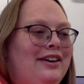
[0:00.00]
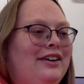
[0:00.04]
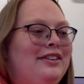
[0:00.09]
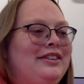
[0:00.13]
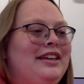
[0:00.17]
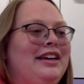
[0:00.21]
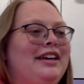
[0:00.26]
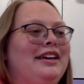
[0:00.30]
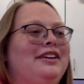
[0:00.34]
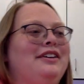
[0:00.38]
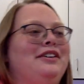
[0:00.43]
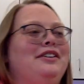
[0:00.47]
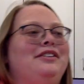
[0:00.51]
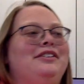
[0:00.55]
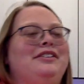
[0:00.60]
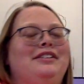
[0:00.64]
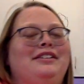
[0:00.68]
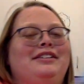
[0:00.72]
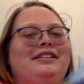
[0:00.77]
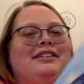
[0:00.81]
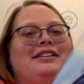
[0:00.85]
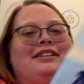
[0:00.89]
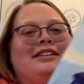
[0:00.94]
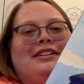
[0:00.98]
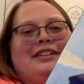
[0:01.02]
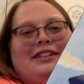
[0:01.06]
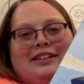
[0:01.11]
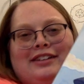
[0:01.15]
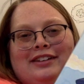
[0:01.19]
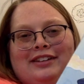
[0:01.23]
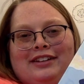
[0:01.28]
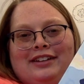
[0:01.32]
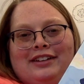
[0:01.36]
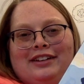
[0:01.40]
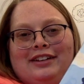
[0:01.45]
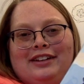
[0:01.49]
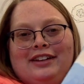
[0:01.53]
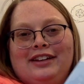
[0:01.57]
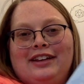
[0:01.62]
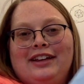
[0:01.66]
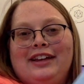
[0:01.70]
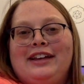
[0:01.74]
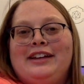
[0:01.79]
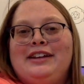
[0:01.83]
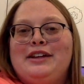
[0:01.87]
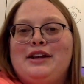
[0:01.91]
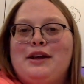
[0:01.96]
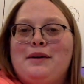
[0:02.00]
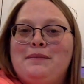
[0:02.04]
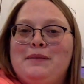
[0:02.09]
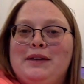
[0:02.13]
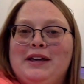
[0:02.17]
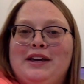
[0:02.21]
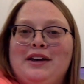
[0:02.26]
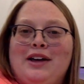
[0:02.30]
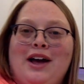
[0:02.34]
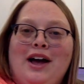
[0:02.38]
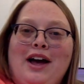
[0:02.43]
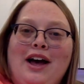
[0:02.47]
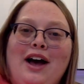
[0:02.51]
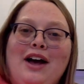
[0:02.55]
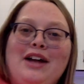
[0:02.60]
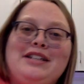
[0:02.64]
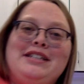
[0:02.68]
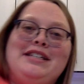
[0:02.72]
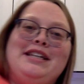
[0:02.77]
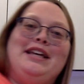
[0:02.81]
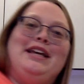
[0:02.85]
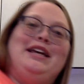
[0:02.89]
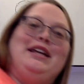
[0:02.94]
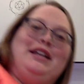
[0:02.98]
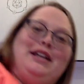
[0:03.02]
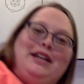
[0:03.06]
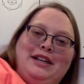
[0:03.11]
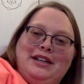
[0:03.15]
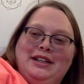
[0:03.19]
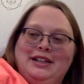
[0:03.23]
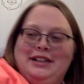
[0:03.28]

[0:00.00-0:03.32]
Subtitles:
on the hill ended up being haunted